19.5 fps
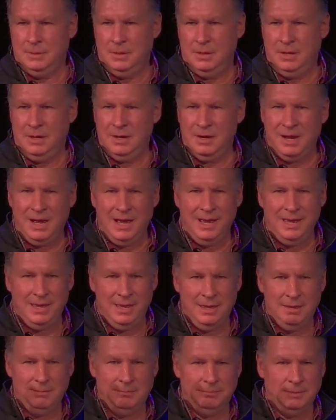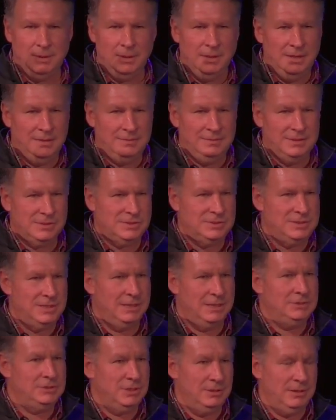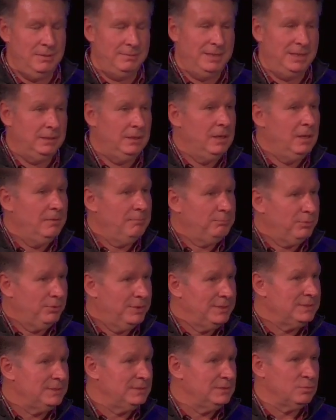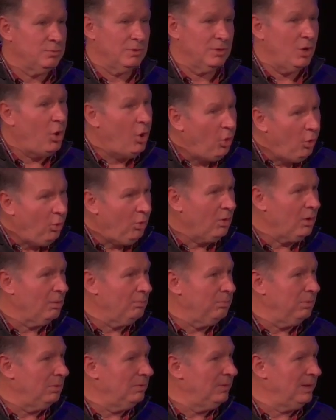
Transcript: Here I am in this dungeon. I mean, prisons were horrible.